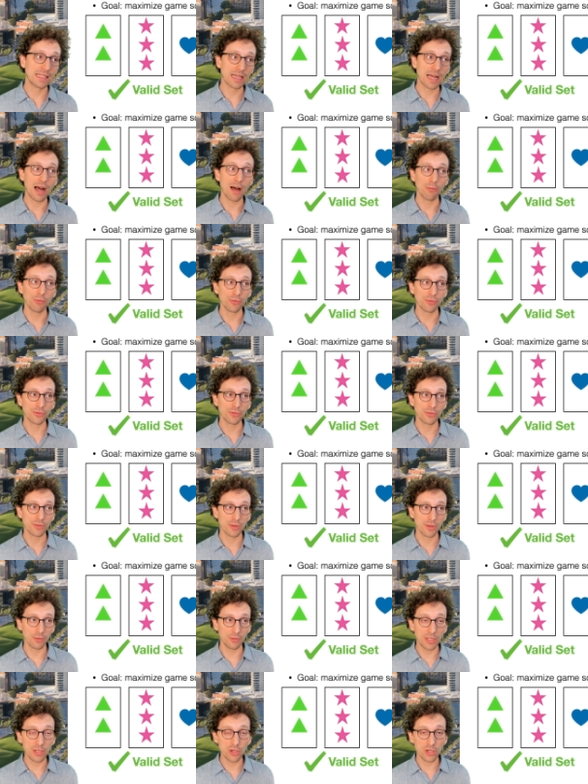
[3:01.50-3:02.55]
count.
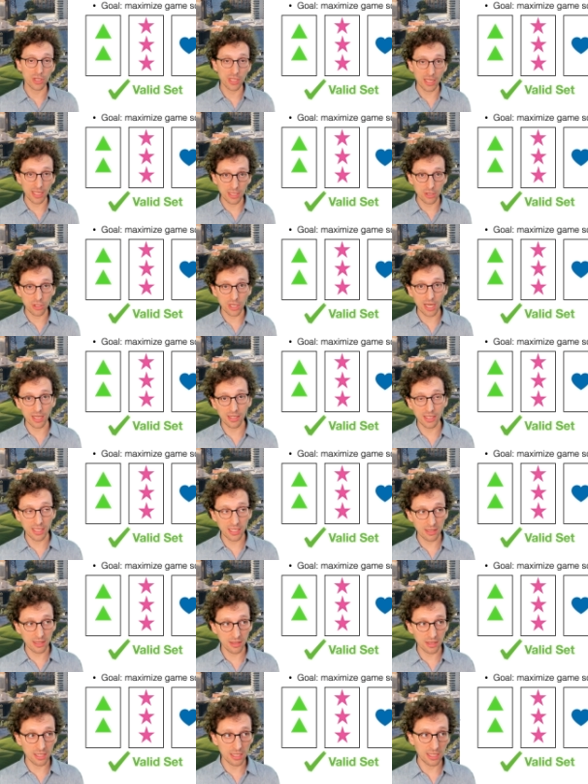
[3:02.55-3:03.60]
So each
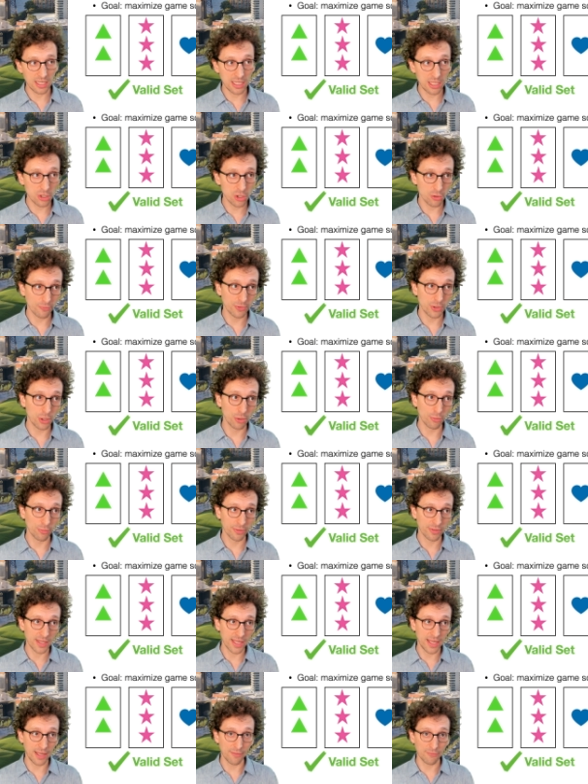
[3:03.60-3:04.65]
of
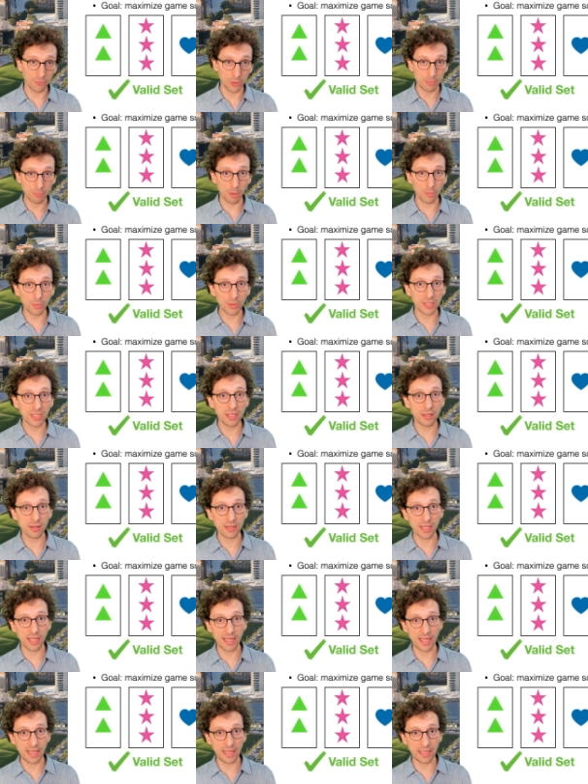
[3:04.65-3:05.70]
those 3 properties
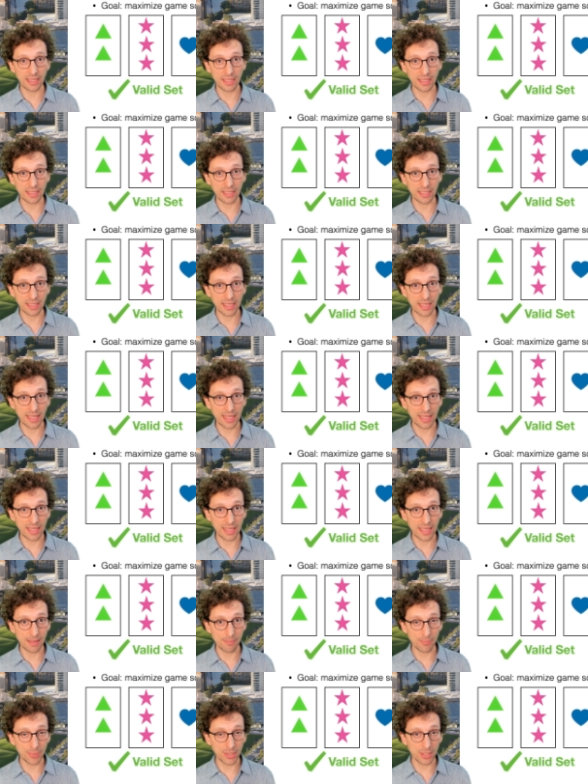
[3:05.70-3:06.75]

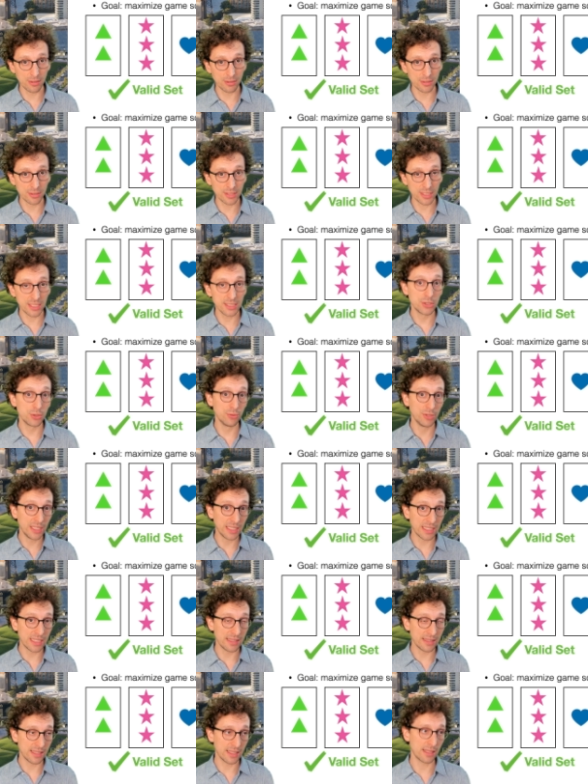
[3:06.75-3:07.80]
is
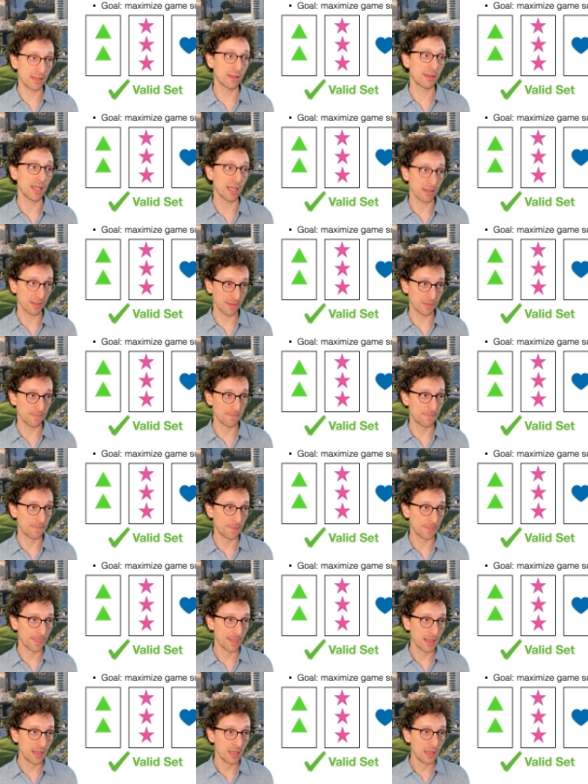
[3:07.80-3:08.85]
unique in the set.
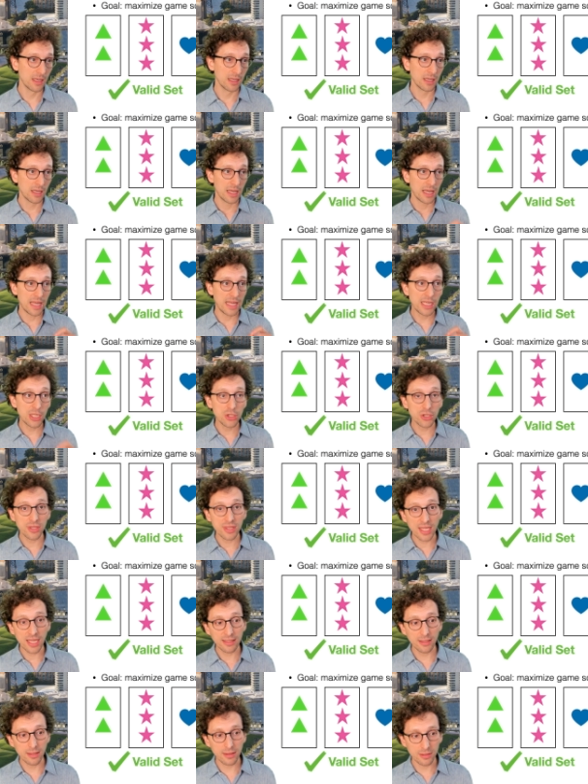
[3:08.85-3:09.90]
Each
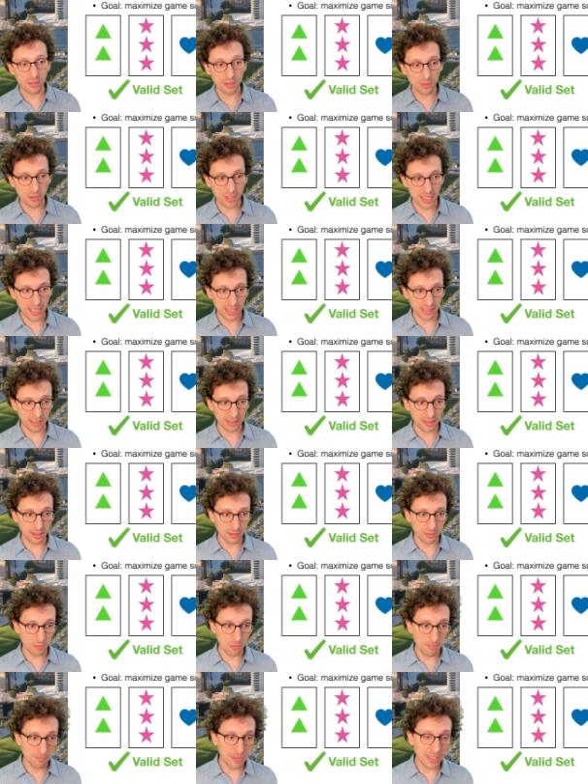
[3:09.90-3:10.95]
set that
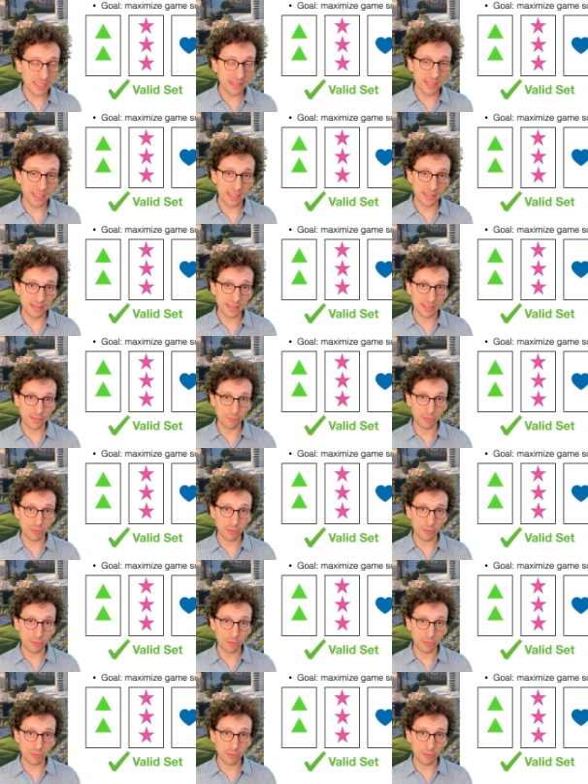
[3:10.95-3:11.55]
is completed